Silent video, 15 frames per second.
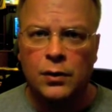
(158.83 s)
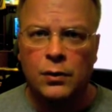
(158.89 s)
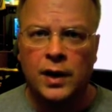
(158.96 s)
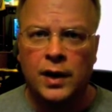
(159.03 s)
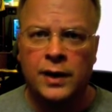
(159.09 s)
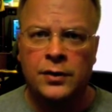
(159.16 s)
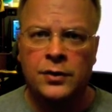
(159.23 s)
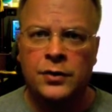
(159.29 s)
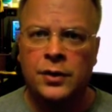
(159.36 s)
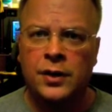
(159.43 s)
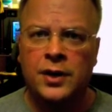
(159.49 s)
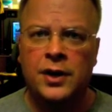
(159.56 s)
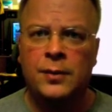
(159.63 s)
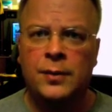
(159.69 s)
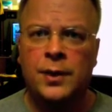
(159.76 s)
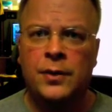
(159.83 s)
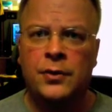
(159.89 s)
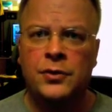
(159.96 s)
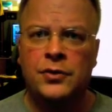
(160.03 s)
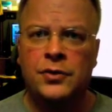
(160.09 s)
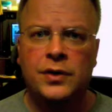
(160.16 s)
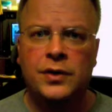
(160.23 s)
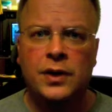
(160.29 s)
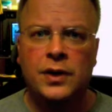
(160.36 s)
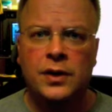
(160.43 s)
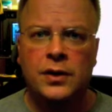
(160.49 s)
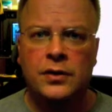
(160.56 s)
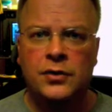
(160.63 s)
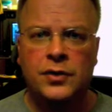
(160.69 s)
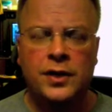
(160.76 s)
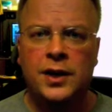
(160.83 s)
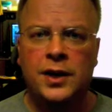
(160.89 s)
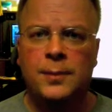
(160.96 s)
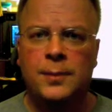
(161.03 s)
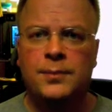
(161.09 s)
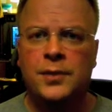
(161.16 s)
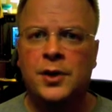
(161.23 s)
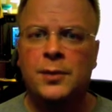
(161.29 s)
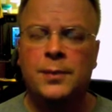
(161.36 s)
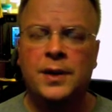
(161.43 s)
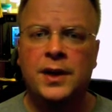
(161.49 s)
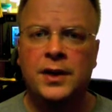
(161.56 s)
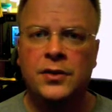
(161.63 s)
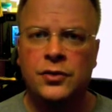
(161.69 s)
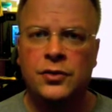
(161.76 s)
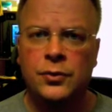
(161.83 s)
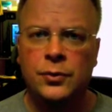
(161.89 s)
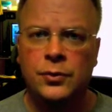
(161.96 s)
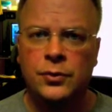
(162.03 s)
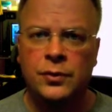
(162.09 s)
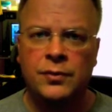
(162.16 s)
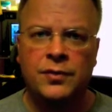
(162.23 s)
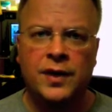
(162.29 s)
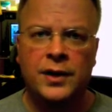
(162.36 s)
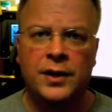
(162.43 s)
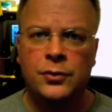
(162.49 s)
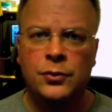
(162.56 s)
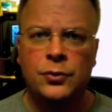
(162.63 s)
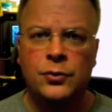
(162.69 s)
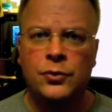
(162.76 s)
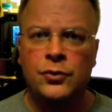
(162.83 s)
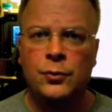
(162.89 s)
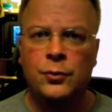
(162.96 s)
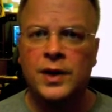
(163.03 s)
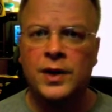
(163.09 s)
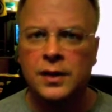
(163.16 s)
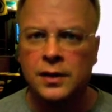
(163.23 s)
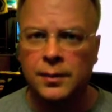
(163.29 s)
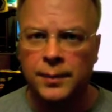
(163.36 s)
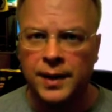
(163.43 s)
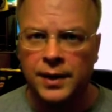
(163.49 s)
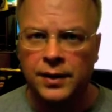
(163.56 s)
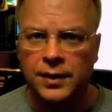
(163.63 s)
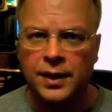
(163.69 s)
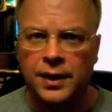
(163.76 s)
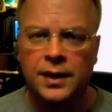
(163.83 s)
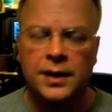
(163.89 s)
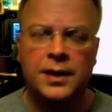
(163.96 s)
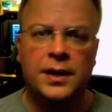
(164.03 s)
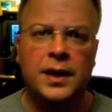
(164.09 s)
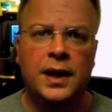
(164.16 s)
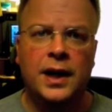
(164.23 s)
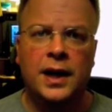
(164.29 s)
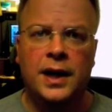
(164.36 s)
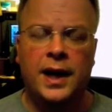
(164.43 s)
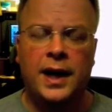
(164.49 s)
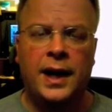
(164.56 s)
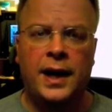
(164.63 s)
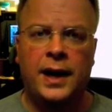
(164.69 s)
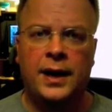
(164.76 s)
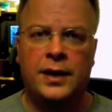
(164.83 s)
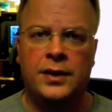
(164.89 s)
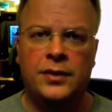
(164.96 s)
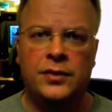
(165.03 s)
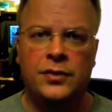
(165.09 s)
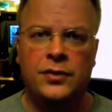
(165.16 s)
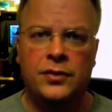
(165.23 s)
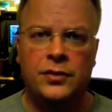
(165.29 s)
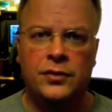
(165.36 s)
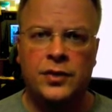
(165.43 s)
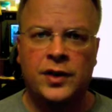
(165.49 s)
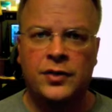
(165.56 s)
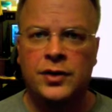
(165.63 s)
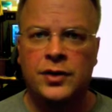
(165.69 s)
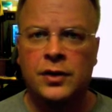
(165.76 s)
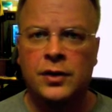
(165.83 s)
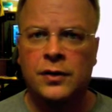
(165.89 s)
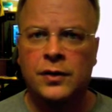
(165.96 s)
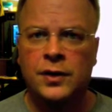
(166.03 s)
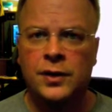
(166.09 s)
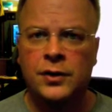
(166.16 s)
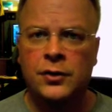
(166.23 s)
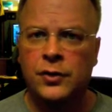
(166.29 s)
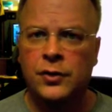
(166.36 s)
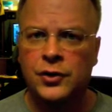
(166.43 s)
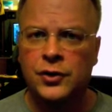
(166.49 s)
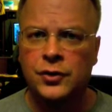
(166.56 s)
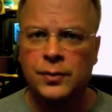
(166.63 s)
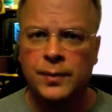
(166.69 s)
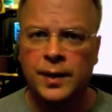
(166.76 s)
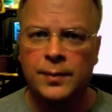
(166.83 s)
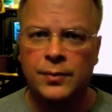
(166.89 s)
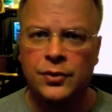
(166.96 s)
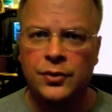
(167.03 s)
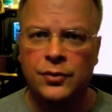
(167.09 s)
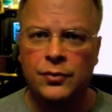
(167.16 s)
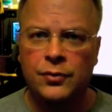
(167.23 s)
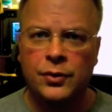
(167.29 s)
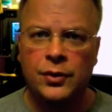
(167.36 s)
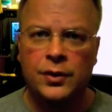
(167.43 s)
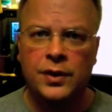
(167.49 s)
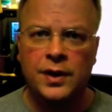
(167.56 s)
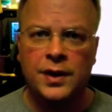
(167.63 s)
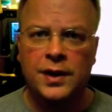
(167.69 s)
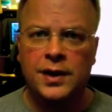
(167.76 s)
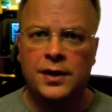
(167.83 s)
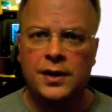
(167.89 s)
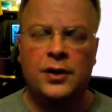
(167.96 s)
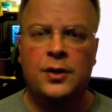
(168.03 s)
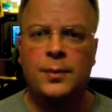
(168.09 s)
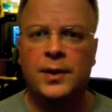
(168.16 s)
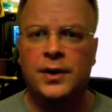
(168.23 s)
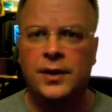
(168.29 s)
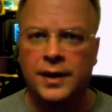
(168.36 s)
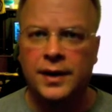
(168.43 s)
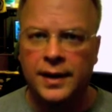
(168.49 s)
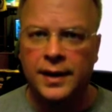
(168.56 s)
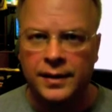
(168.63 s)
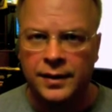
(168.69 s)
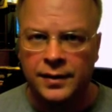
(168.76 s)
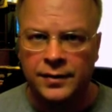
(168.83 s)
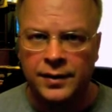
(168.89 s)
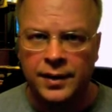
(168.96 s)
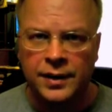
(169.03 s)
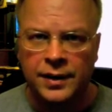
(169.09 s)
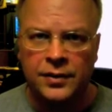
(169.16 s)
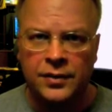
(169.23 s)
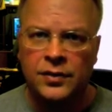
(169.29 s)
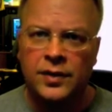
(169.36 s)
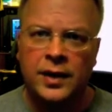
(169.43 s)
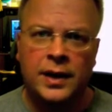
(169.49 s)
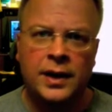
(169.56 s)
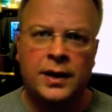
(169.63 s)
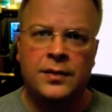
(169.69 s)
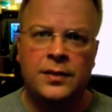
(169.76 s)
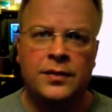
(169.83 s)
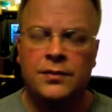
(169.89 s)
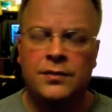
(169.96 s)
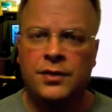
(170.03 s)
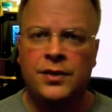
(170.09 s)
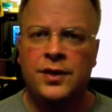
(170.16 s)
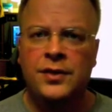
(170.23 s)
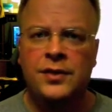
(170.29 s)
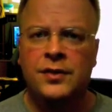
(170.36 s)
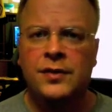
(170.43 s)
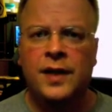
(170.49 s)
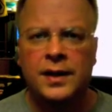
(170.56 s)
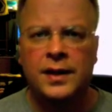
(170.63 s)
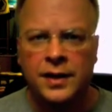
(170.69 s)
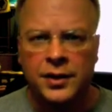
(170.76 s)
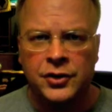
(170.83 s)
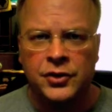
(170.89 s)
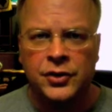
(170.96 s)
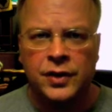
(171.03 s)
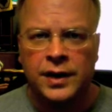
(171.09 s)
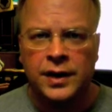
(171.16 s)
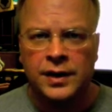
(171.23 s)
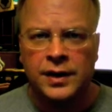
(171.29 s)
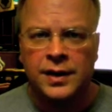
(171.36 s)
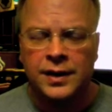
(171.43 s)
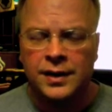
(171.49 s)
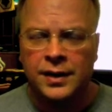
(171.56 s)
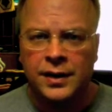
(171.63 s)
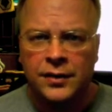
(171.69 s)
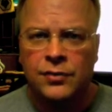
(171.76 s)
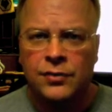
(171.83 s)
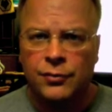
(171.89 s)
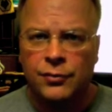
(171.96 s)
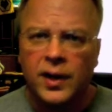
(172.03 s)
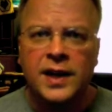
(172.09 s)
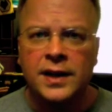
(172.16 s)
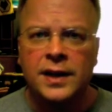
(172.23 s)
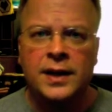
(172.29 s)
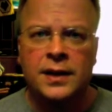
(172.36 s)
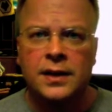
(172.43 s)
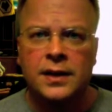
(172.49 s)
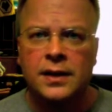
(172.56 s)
And they're talking about setting up committees to define who's a real American and testing all the congressional members for un-American activities and things of that nature. And it's frightening.